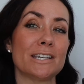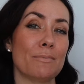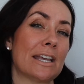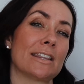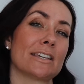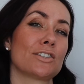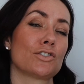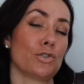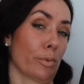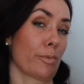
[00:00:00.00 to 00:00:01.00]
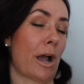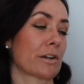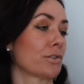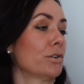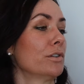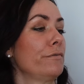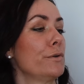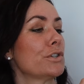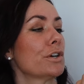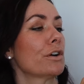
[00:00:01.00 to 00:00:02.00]
to make this super practical in the
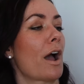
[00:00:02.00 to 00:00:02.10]
future,